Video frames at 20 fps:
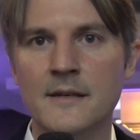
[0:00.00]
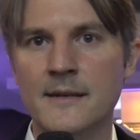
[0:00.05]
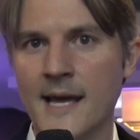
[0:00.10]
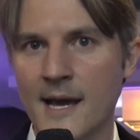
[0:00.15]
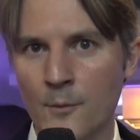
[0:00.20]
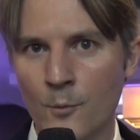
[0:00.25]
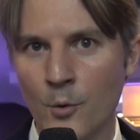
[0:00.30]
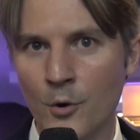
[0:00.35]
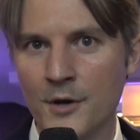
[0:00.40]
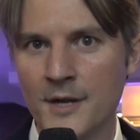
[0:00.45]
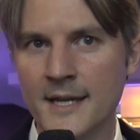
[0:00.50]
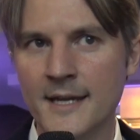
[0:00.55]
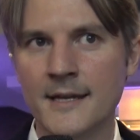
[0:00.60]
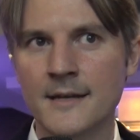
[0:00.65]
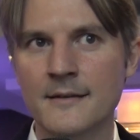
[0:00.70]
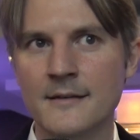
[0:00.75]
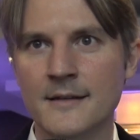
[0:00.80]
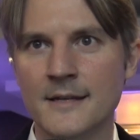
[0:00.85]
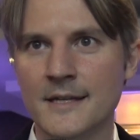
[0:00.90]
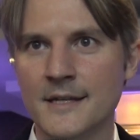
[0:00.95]

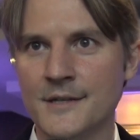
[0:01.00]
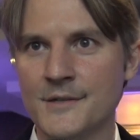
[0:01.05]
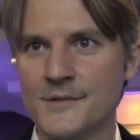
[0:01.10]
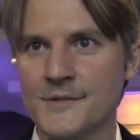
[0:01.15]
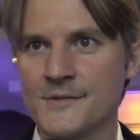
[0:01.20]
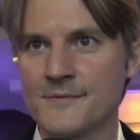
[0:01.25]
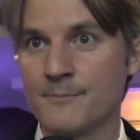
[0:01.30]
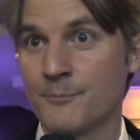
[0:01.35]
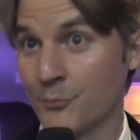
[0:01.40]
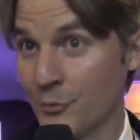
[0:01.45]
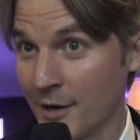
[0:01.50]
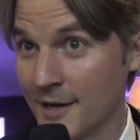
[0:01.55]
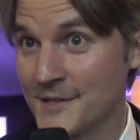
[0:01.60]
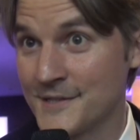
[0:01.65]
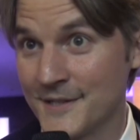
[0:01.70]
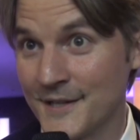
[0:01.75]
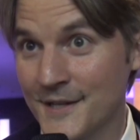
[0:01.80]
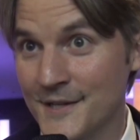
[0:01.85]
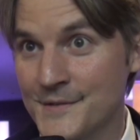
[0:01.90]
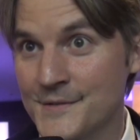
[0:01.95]
networking is
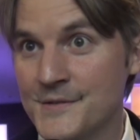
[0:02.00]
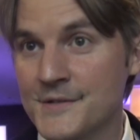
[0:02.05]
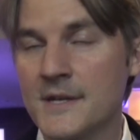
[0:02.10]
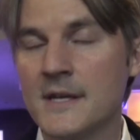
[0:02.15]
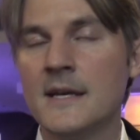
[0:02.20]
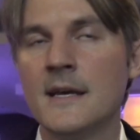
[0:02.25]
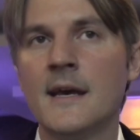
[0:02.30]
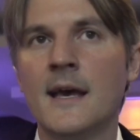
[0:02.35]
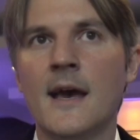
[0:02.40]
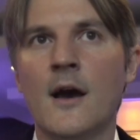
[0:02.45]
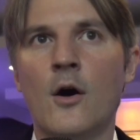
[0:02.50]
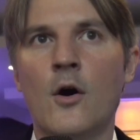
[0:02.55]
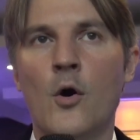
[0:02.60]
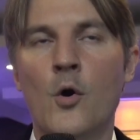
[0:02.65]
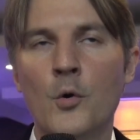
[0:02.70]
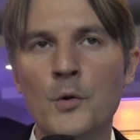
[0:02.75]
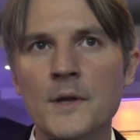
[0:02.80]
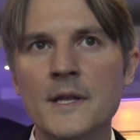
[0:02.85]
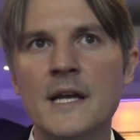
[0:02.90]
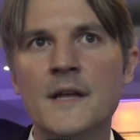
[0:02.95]
priceless.
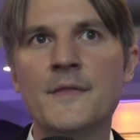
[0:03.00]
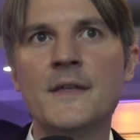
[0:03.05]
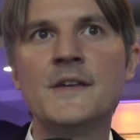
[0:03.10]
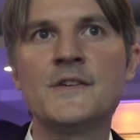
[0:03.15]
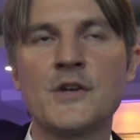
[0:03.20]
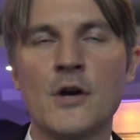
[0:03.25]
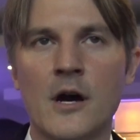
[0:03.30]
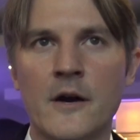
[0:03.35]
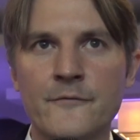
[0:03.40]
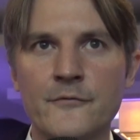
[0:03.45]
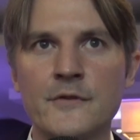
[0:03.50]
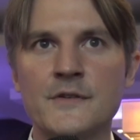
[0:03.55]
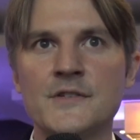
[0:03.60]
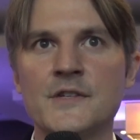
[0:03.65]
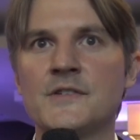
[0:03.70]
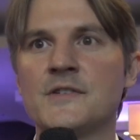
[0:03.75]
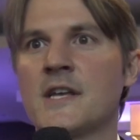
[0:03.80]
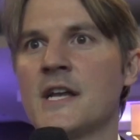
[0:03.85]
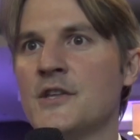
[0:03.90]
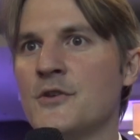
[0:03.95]
Only at these
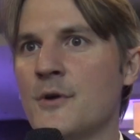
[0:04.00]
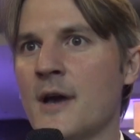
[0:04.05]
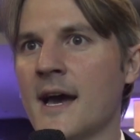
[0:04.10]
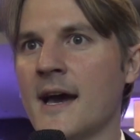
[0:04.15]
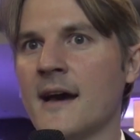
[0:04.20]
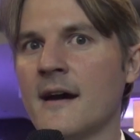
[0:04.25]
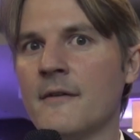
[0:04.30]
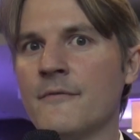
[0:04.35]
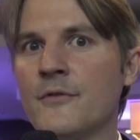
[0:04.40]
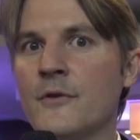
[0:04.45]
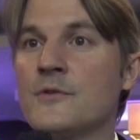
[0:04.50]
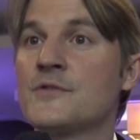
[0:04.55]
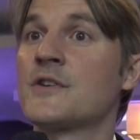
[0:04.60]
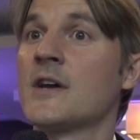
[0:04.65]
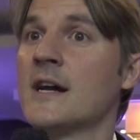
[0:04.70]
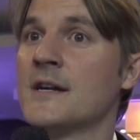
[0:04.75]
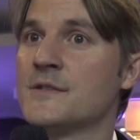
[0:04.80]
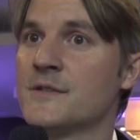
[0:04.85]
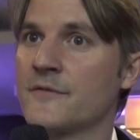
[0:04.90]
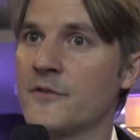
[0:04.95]
conferences can you have those
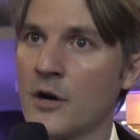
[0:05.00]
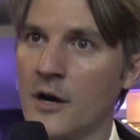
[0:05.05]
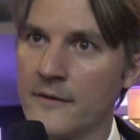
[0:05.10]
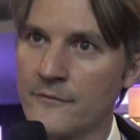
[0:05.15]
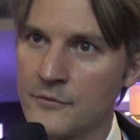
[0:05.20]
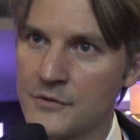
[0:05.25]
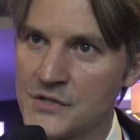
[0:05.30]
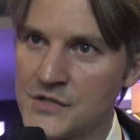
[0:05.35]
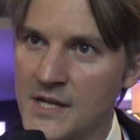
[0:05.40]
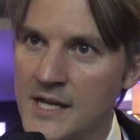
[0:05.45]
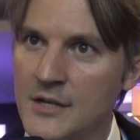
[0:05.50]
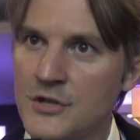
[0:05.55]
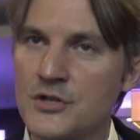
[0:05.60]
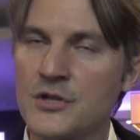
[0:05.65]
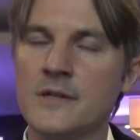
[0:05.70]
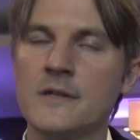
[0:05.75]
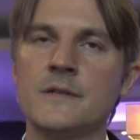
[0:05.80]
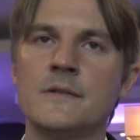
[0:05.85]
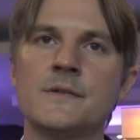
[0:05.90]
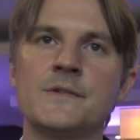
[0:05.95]
kinds of
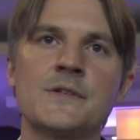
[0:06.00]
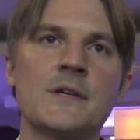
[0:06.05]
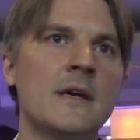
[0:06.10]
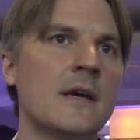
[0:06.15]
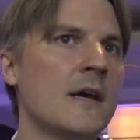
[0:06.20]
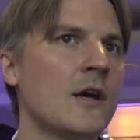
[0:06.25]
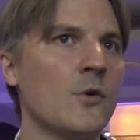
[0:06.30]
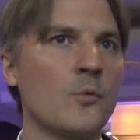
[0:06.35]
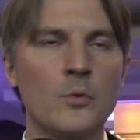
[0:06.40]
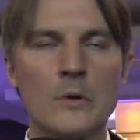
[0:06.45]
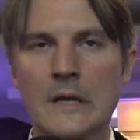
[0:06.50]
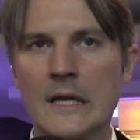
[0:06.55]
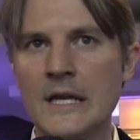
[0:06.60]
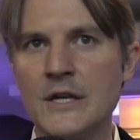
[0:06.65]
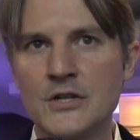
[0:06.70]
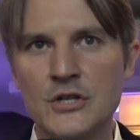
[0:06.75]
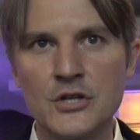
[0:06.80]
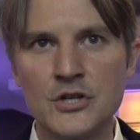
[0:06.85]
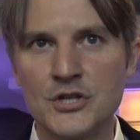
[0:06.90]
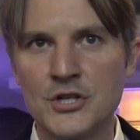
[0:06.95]
conversations,
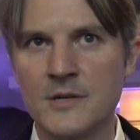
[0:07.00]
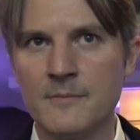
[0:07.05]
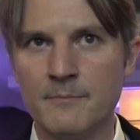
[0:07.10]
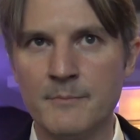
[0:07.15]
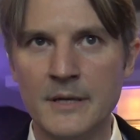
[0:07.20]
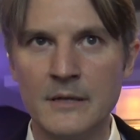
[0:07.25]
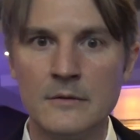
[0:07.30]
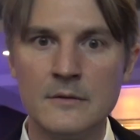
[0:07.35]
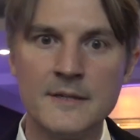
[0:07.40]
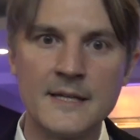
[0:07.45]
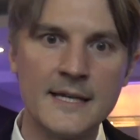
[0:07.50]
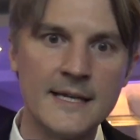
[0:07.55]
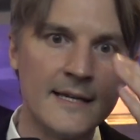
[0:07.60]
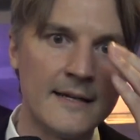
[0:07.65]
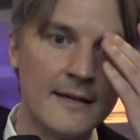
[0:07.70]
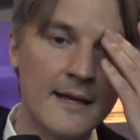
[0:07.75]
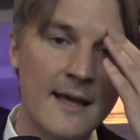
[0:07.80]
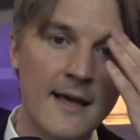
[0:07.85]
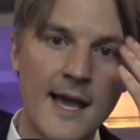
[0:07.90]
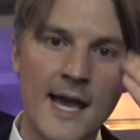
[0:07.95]
relationship
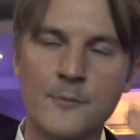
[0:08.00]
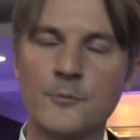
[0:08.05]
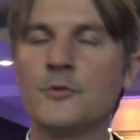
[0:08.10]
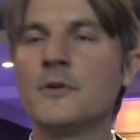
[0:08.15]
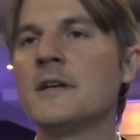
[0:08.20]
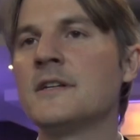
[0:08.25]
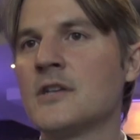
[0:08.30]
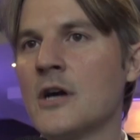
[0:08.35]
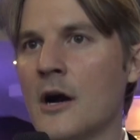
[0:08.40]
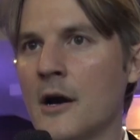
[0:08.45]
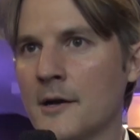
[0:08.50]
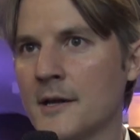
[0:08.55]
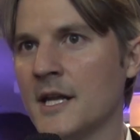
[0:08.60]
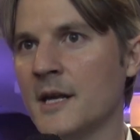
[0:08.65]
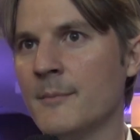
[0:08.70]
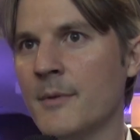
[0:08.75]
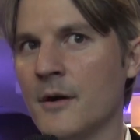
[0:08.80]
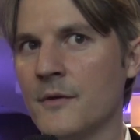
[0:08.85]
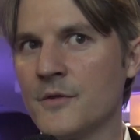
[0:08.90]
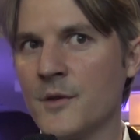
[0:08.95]
building, and really talking
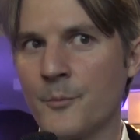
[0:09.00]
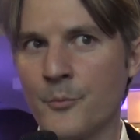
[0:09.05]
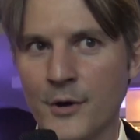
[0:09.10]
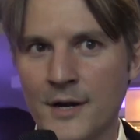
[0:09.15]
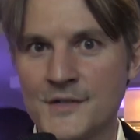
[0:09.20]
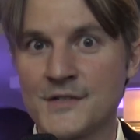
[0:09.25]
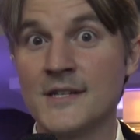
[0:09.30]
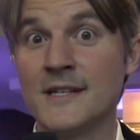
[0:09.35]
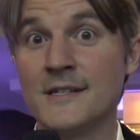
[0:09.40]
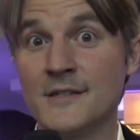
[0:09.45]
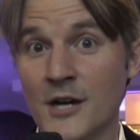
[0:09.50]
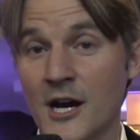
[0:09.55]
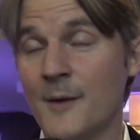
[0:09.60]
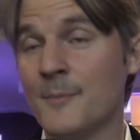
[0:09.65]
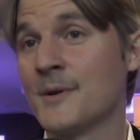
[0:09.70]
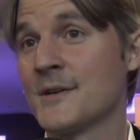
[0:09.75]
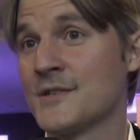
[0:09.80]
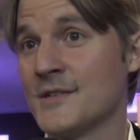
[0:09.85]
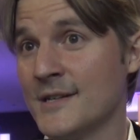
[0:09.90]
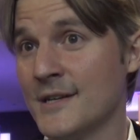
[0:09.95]
about the pressing
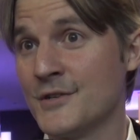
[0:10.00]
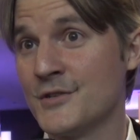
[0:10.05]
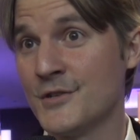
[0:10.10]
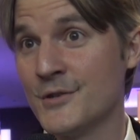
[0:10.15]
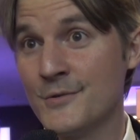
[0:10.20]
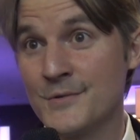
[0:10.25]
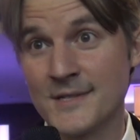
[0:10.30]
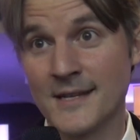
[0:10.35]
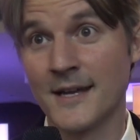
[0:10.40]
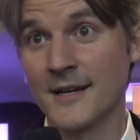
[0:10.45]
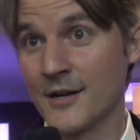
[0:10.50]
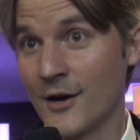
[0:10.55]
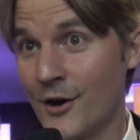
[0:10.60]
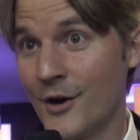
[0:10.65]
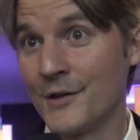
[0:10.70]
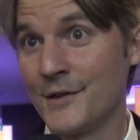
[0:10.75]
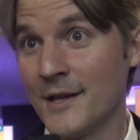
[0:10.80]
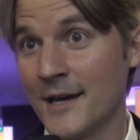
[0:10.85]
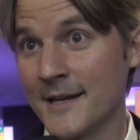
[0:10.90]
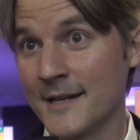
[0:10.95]
topics and issues like
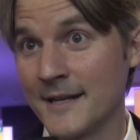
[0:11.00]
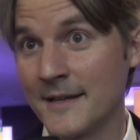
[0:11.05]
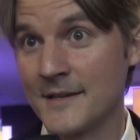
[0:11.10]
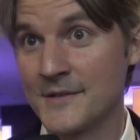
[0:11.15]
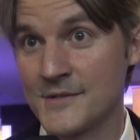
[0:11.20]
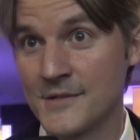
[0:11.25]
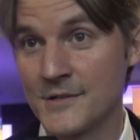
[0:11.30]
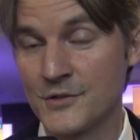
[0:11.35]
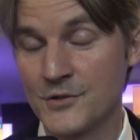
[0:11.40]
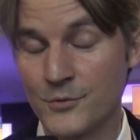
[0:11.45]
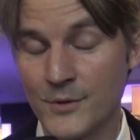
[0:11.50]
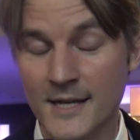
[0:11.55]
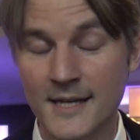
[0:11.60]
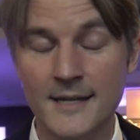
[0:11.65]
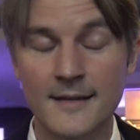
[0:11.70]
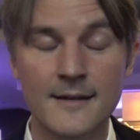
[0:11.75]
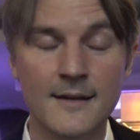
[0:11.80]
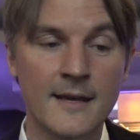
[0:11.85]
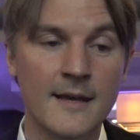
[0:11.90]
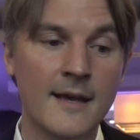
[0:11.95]
online illicit trade.